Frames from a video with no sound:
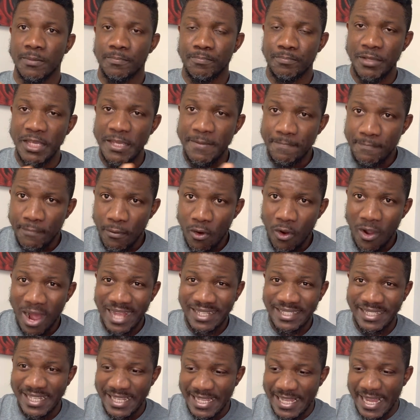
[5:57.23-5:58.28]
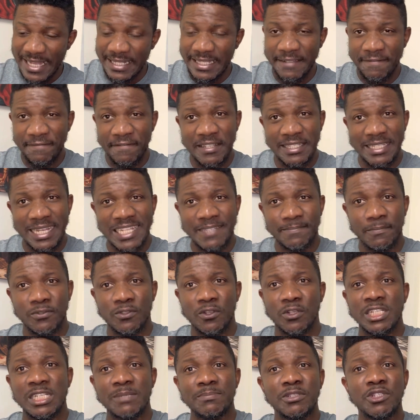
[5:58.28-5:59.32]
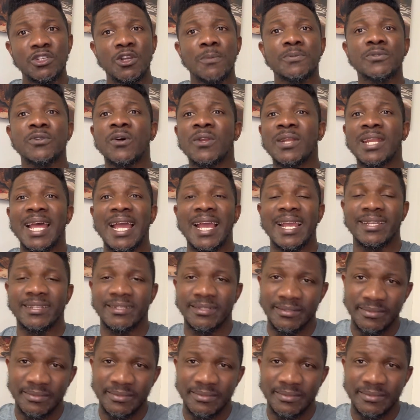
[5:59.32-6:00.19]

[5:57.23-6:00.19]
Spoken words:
people are still getting visa sponsorship jobs online